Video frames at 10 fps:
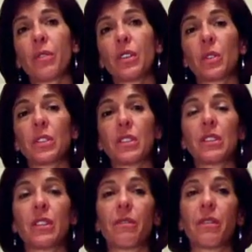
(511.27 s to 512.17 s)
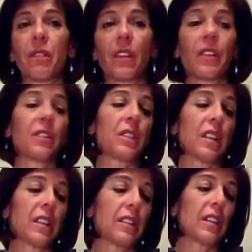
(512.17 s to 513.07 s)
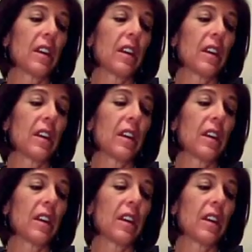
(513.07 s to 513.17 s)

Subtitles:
resources to fulfill those needs.